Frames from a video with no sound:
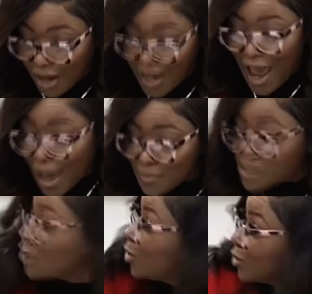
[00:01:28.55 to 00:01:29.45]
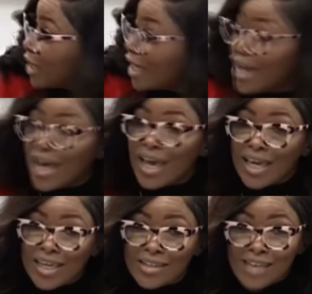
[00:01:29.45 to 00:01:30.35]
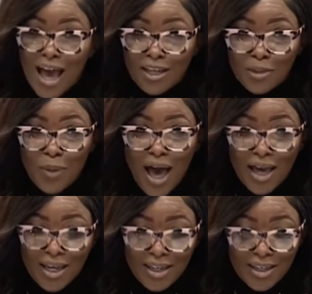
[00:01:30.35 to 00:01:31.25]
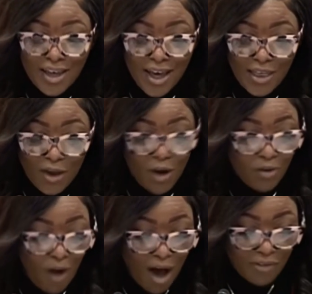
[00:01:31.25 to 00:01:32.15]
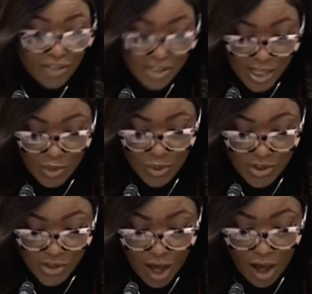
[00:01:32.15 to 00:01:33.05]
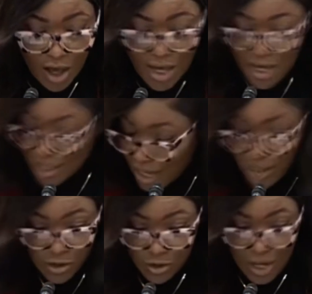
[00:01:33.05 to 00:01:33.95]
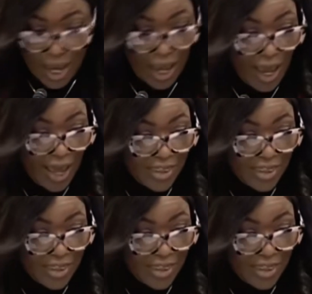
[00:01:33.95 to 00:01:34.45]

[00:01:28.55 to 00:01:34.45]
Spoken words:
And absolutely, he is occupying the Oval Office, as we saw yesterday.